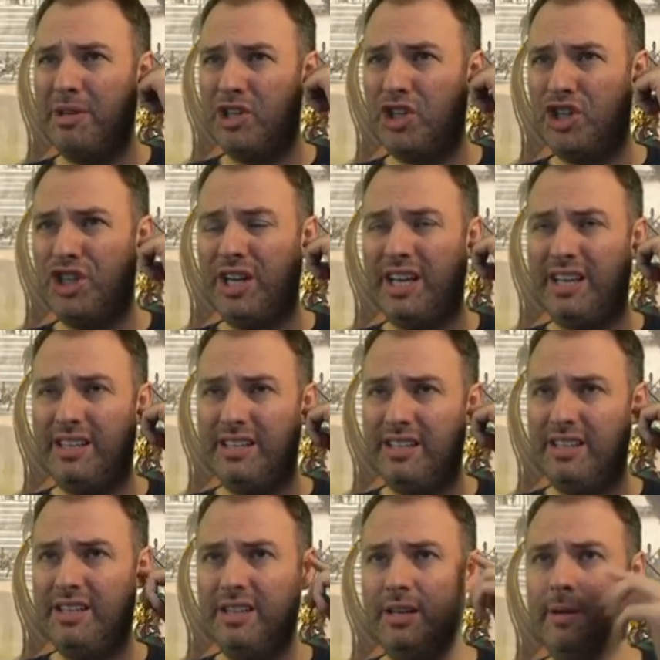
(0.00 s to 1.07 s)
I mean, shit.
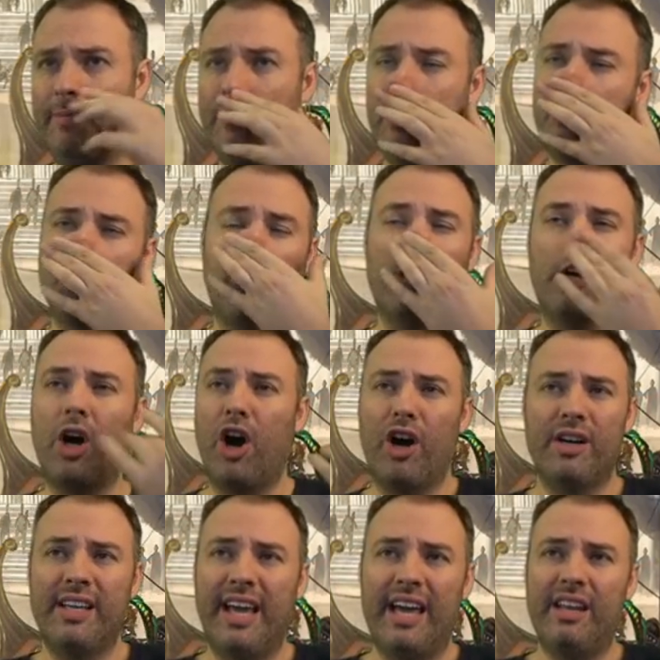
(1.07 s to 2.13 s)
You're drawing a
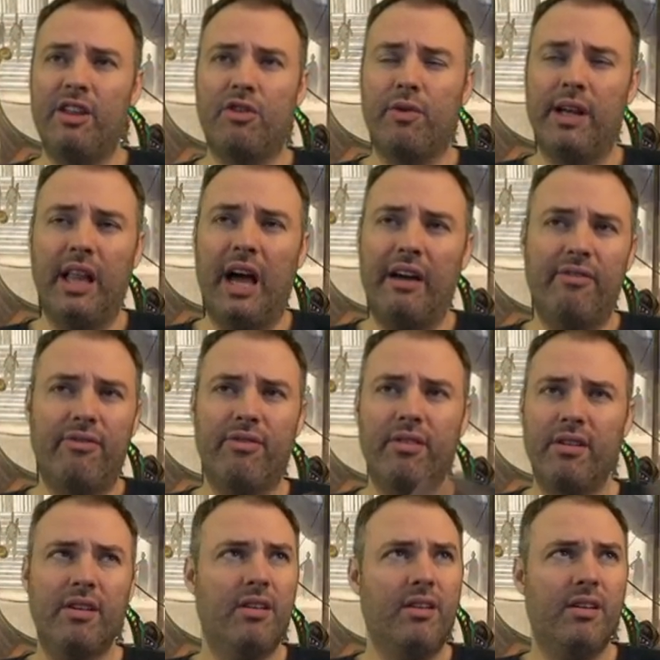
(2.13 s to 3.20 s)
card and gaining three life
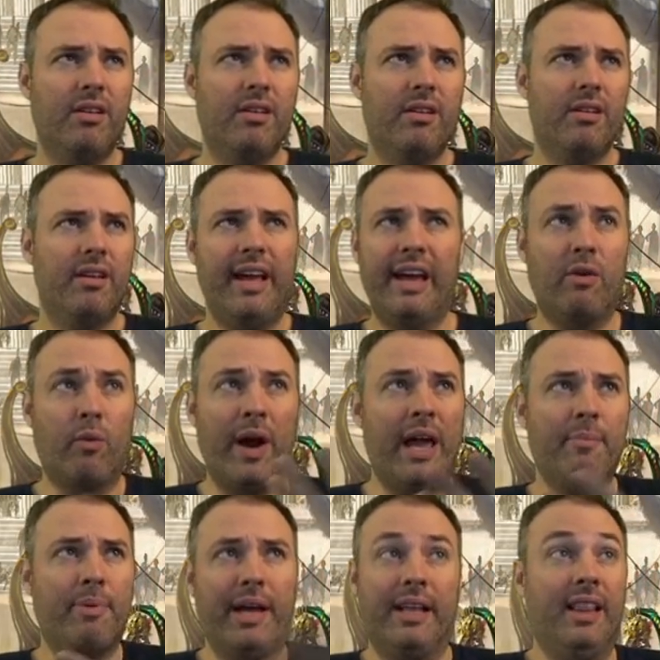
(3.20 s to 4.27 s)
and
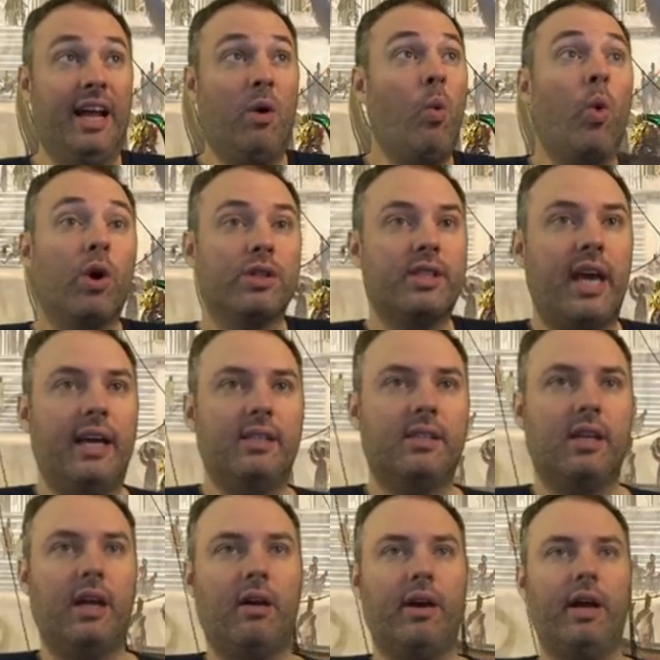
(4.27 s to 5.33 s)
ramping, like worst case
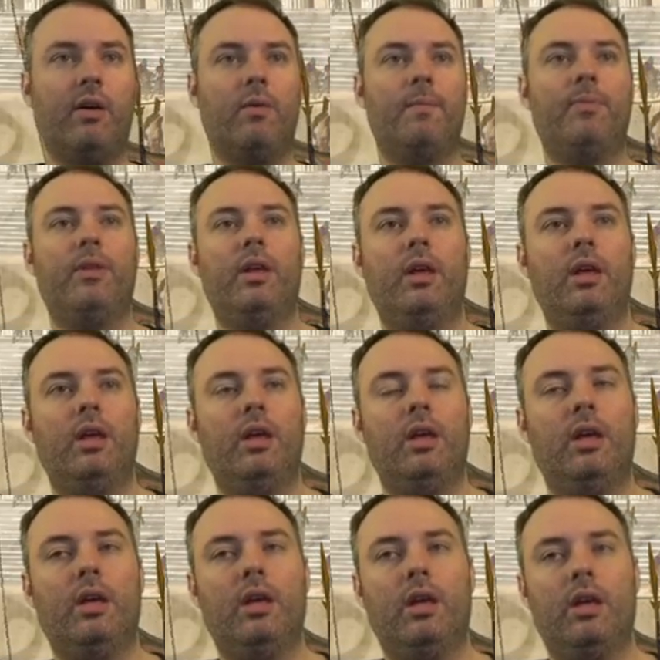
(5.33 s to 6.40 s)
scenario.
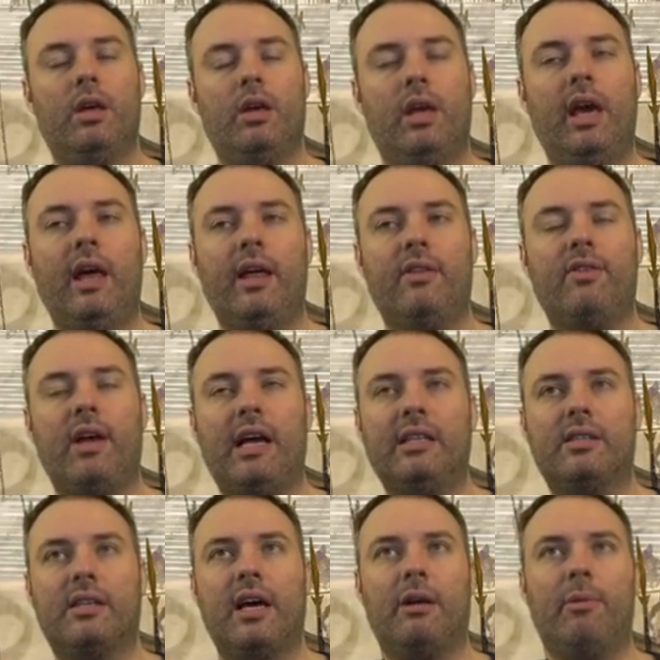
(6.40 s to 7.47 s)
Yeah, that's,
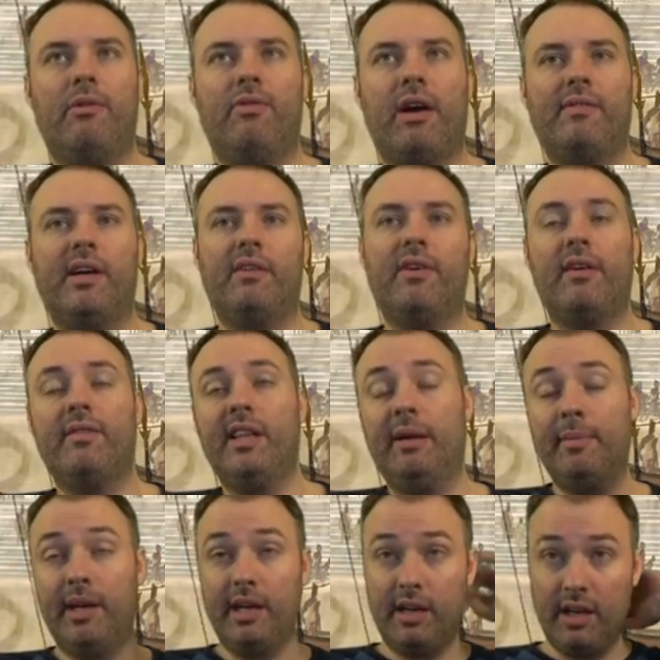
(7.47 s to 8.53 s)
that's got to be five out of five in
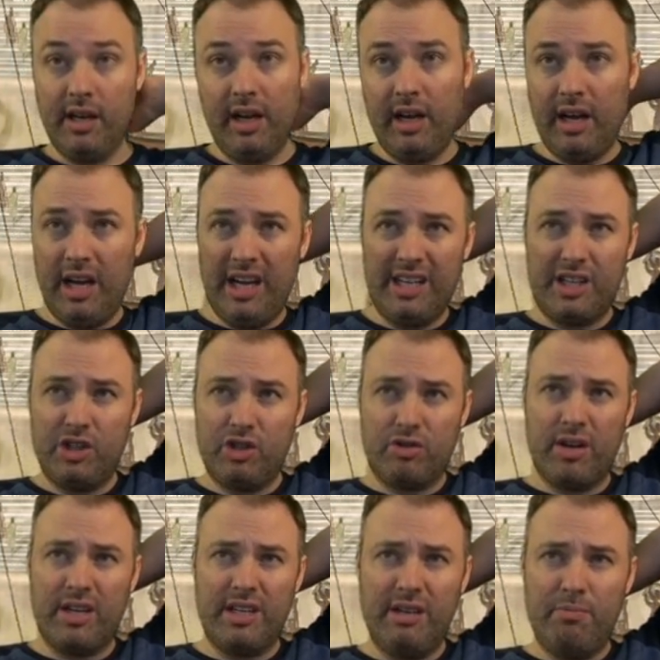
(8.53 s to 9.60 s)
limited. Uh,
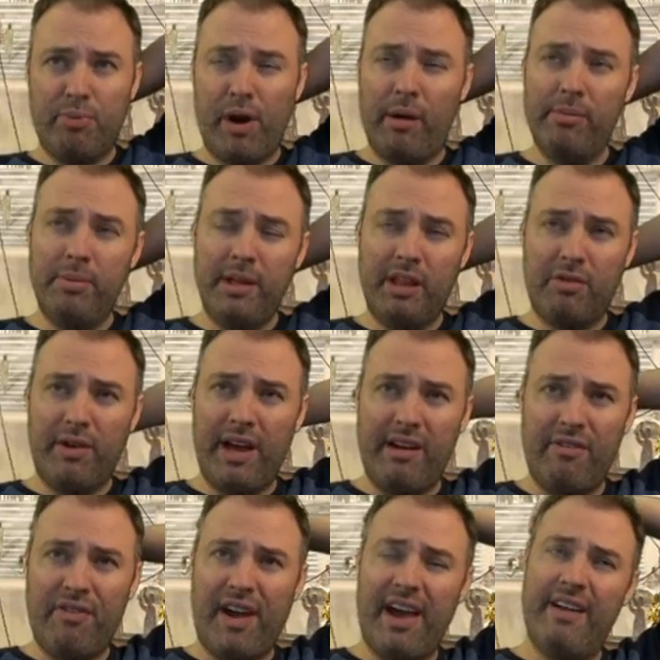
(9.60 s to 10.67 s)
constructed, probably three
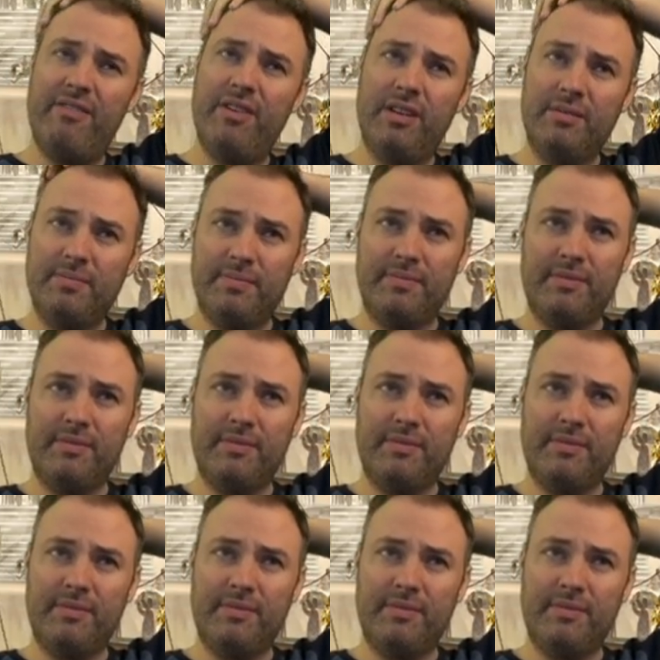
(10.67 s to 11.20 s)
out of five.